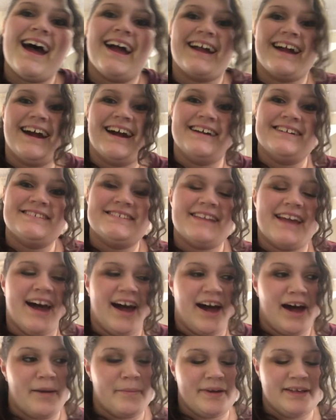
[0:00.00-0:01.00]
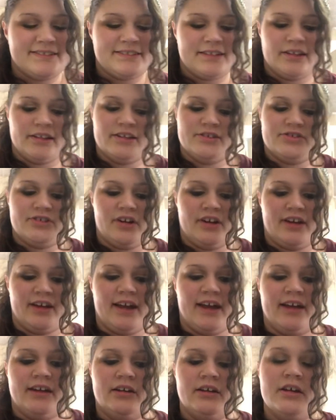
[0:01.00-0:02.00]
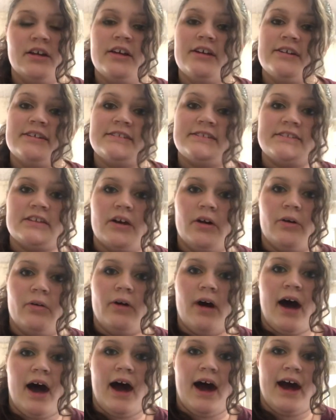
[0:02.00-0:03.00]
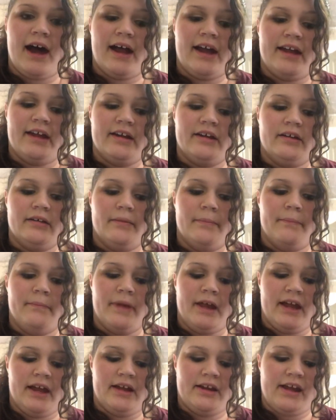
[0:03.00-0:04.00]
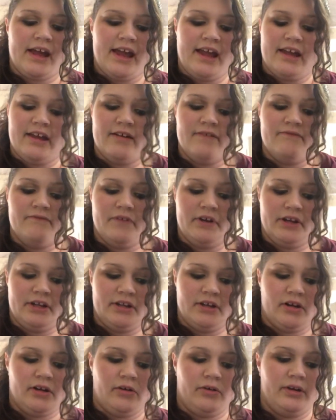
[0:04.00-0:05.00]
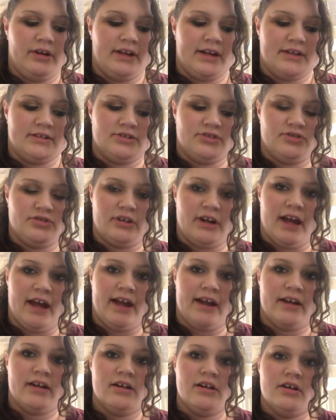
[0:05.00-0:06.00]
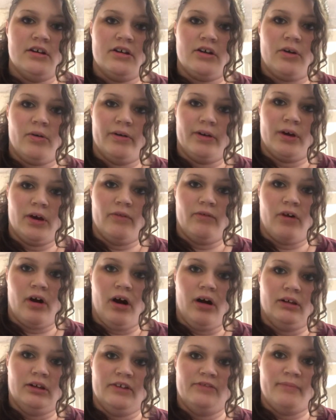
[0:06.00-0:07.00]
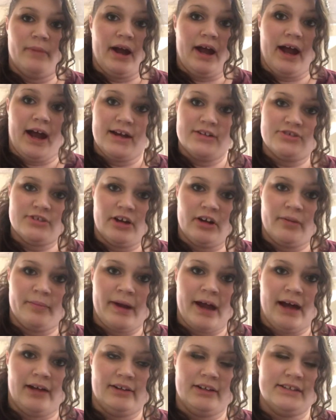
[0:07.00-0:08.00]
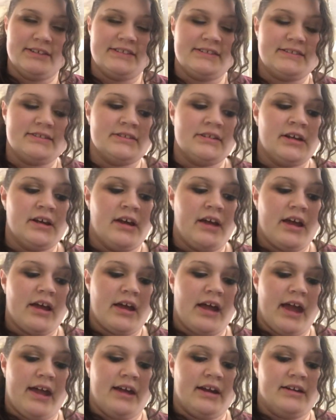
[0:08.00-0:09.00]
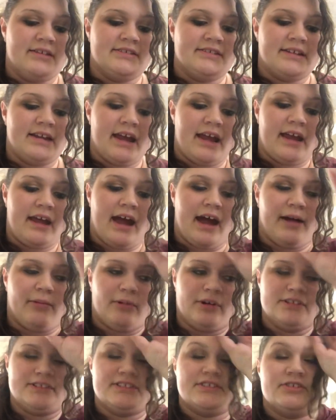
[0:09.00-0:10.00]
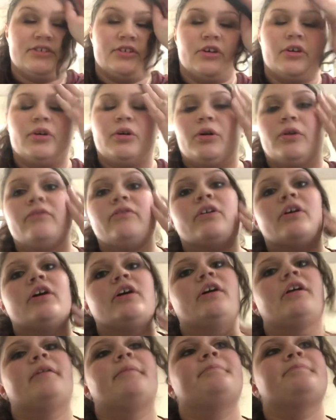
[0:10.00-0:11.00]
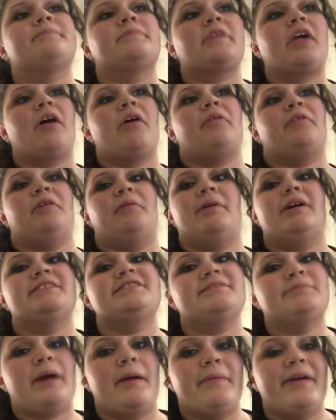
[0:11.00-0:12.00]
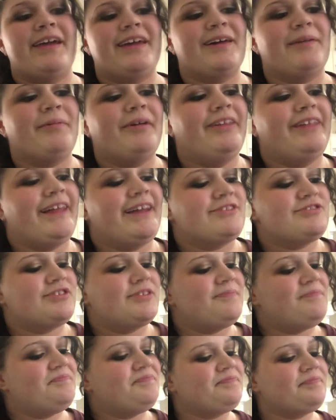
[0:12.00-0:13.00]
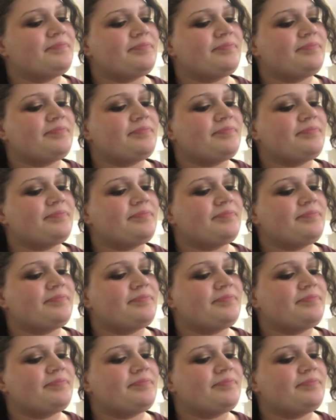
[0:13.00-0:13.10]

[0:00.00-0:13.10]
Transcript: Hi guys, it's Alicia again. So I made a video yesterday going over all of my eyeshadow palettes, and today I wanted to go over the rest of my makeup collection.